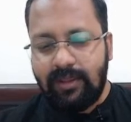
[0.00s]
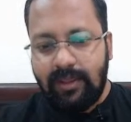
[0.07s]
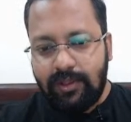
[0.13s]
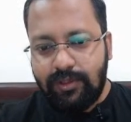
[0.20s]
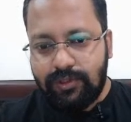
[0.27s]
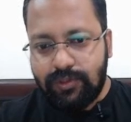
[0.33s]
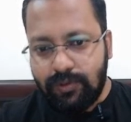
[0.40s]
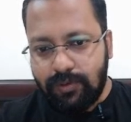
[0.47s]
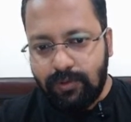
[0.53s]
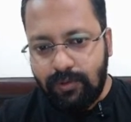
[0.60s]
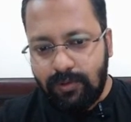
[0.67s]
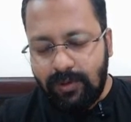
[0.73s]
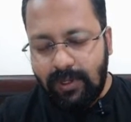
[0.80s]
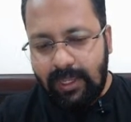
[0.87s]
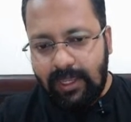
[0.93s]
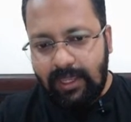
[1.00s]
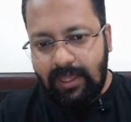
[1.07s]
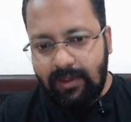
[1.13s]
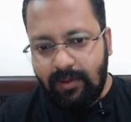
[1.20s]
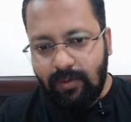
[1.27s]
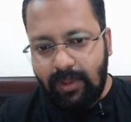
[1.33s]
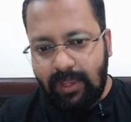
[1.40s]
So
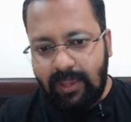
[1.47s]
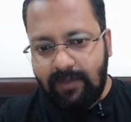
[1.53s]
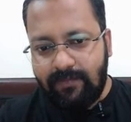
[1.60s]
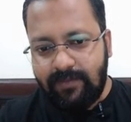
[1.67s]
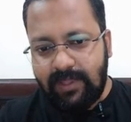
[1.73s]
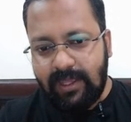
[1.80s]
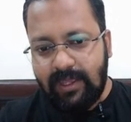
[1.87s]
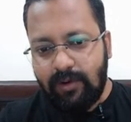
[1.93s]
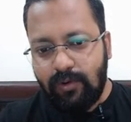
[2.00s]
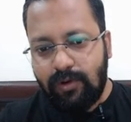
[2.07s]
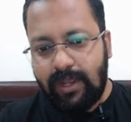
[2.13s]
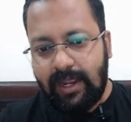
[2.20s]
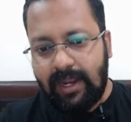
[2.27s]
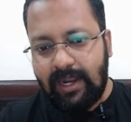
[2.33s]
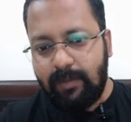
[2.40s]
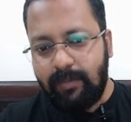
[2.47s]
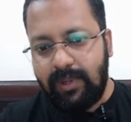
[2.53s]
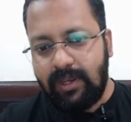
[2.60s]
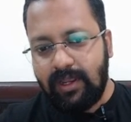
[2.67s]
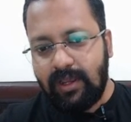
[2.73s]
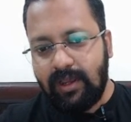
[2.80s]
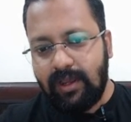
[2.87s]
if there would have been